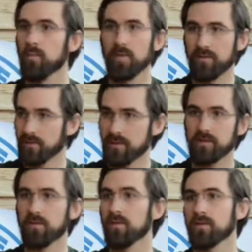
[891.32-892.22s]
with
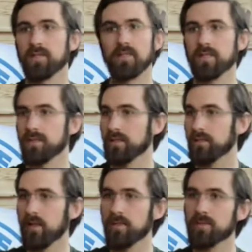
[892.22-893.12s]
Nurses for Nurses as it
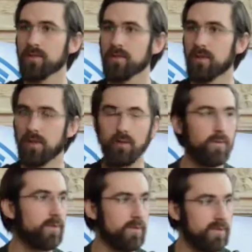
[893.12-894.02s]
develops or
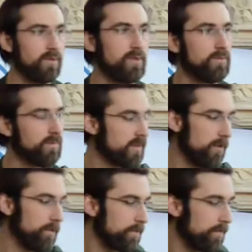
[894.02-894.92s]
with research.
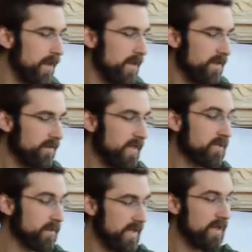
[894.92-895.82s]
So
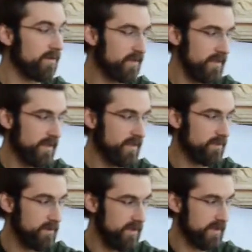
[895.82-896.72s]
that's what that looks like.
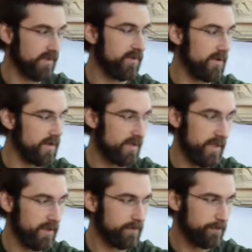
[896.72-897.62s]
To me, that is very
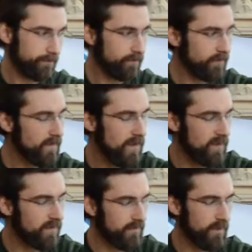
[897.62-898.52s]
exciting.
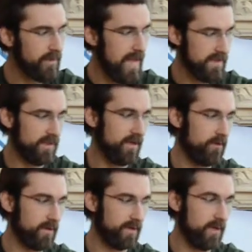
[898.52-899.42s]
The very last thing
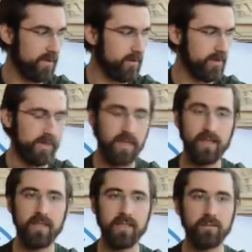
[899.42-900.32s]
I want to talk about
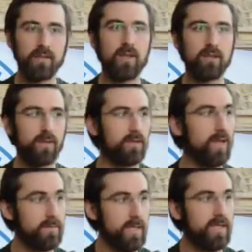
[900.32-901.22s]
today is what's called our
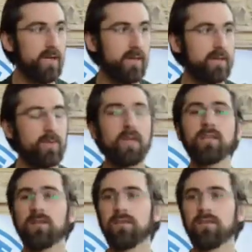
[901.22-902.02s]
alumni network. Because our